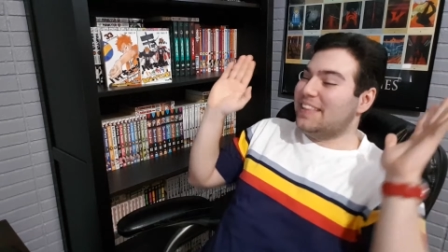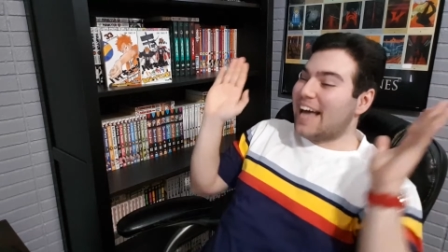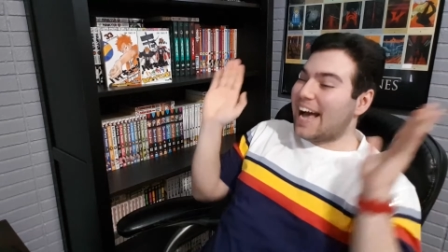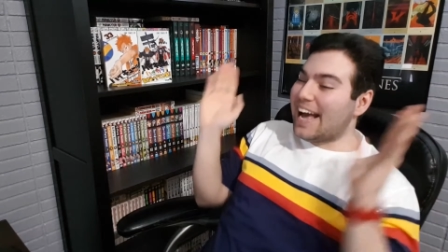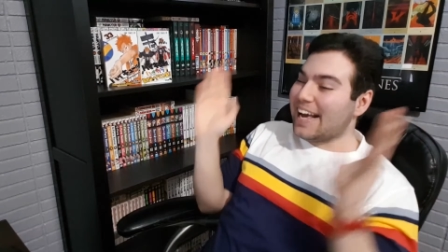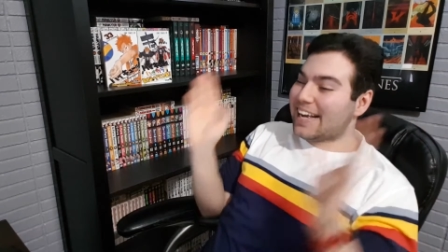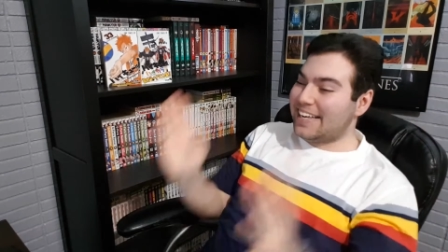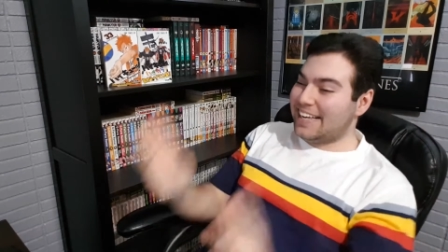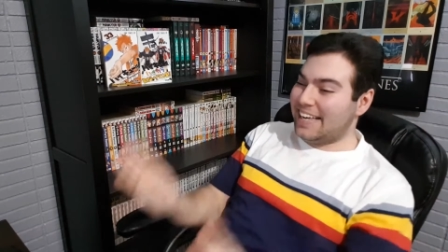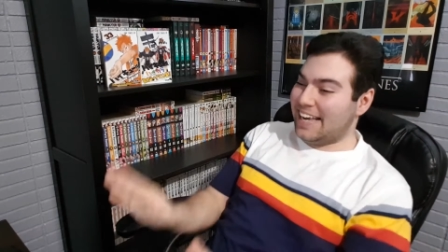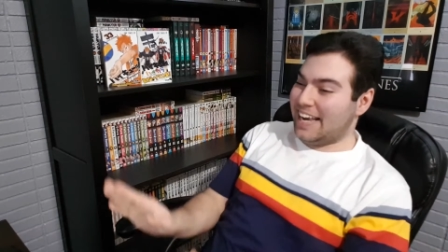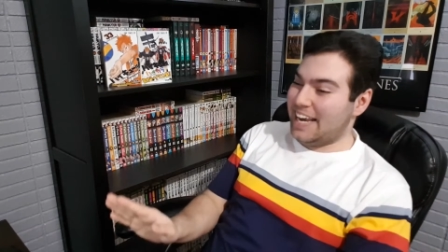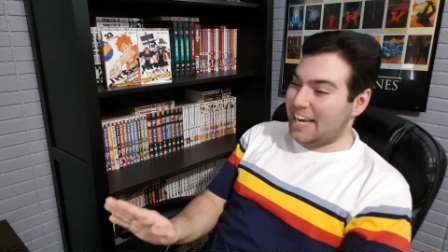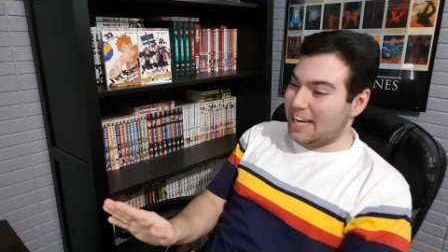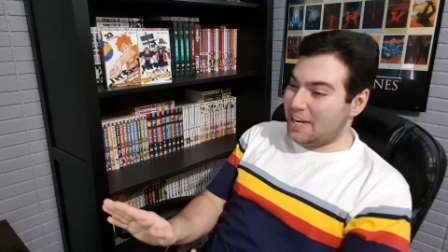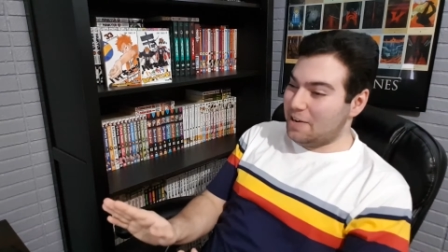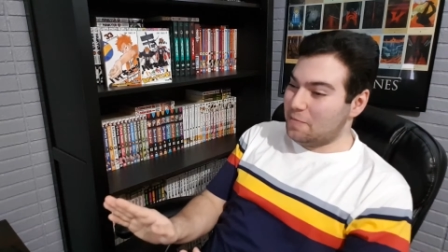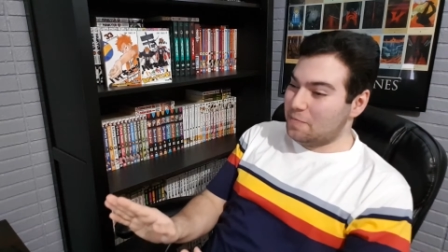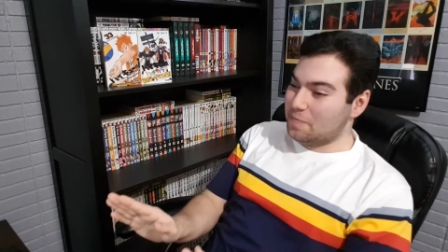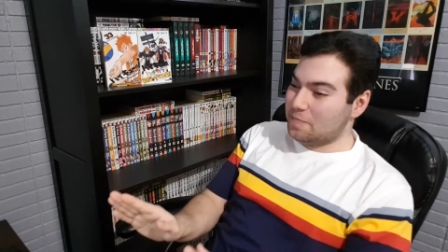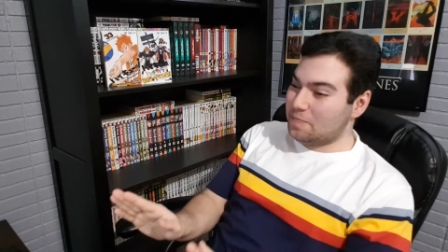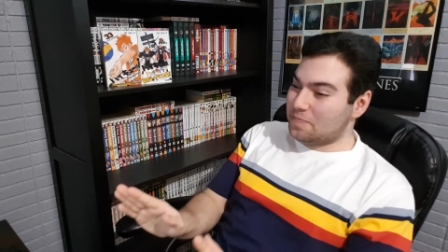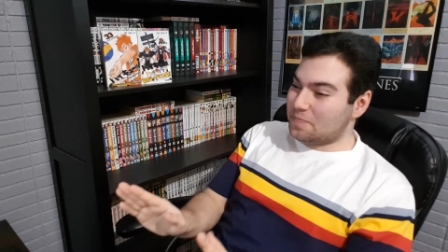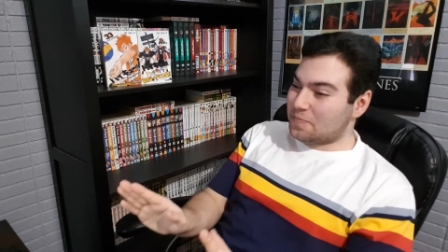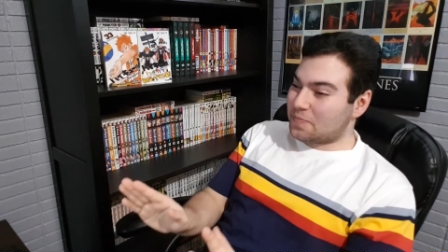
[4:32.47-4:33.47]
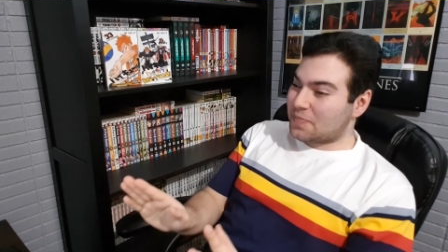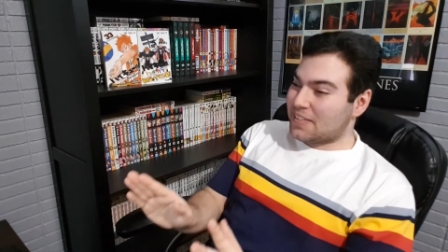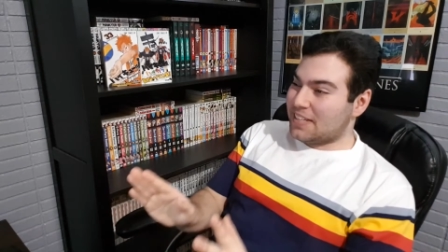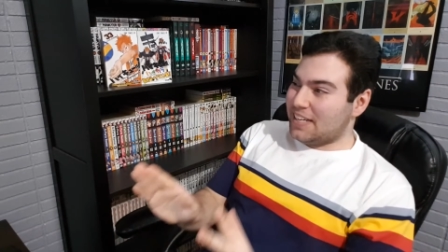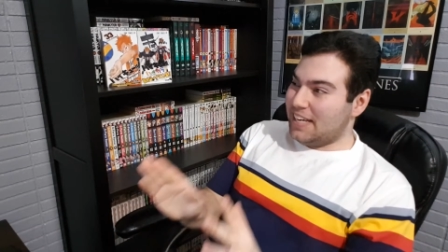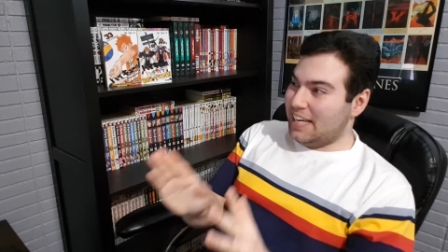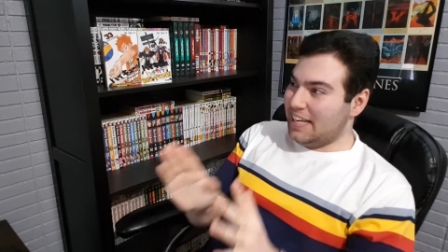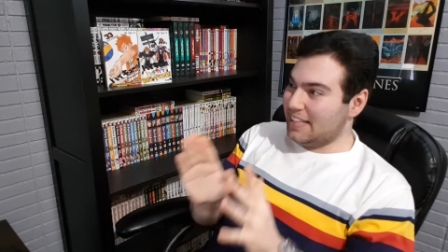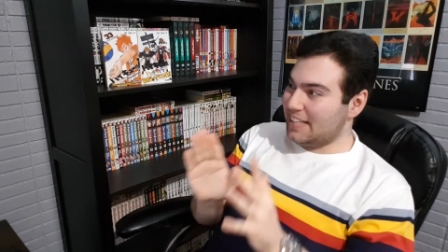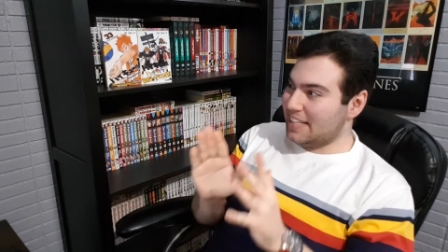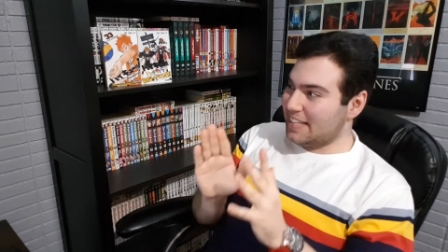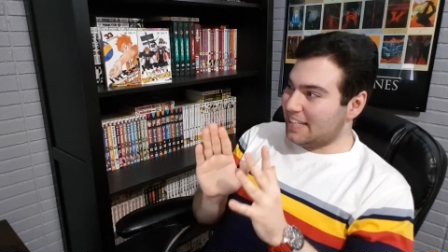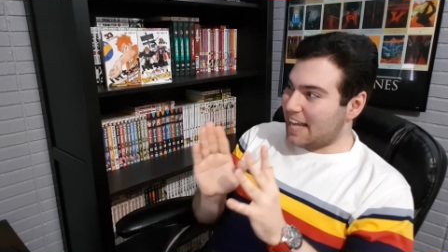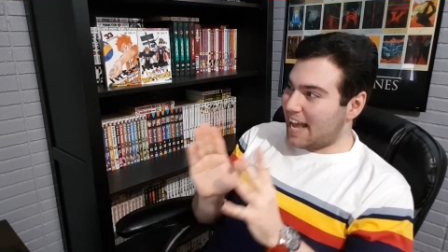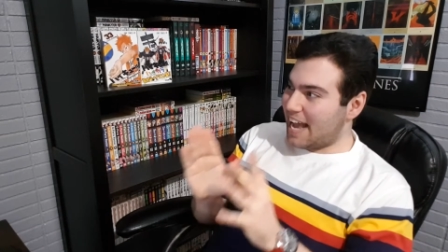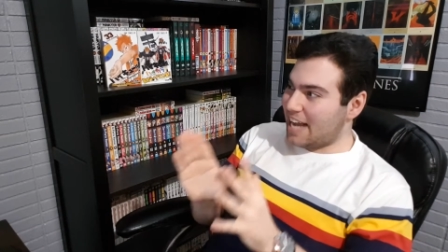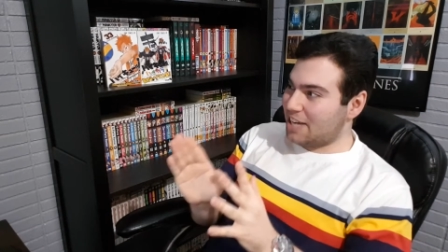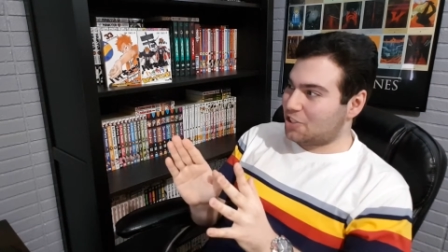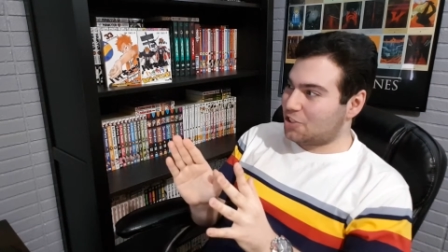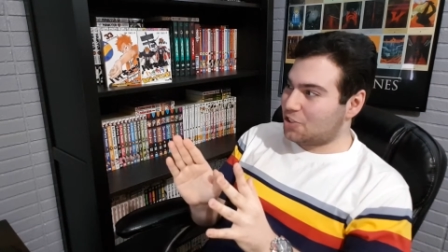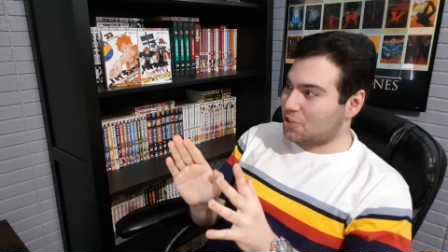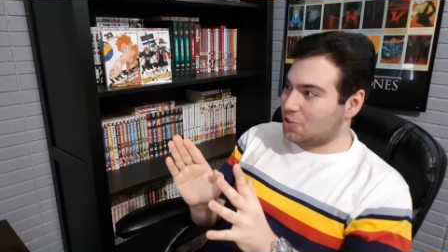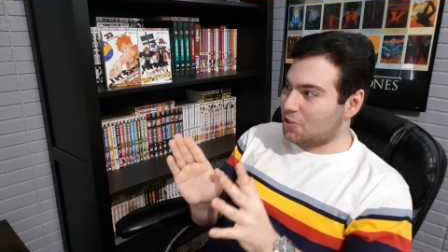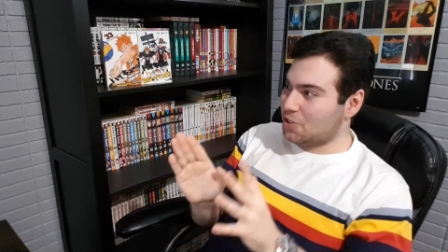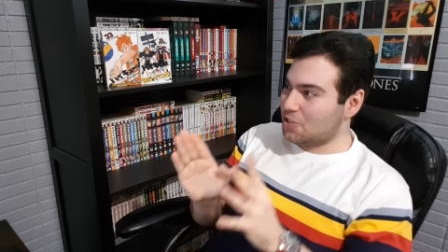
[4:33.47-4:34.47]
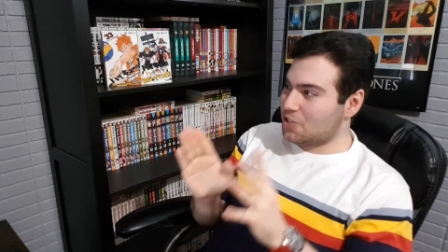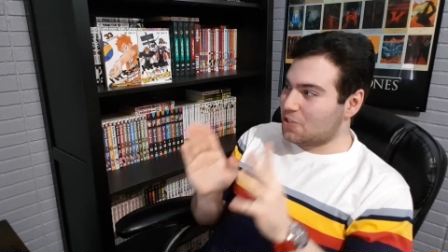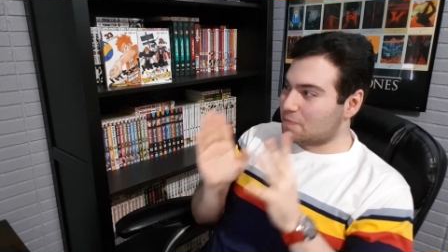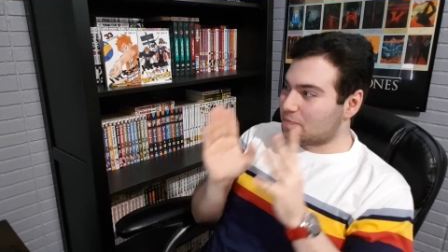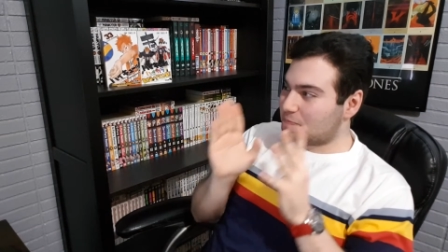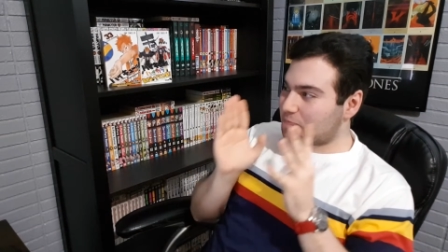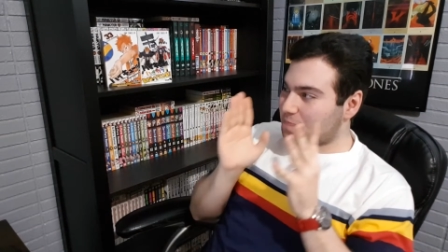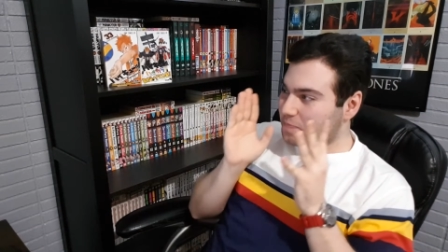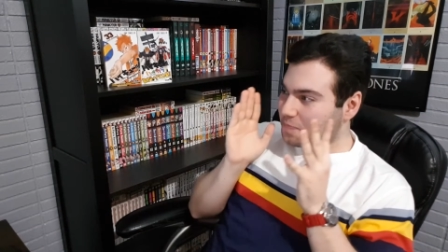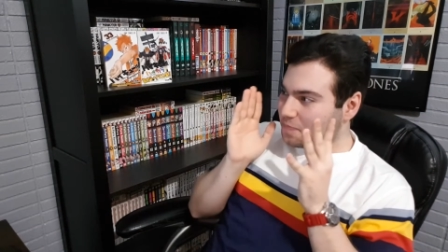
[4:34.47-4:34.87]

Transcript: that game in the Nationals,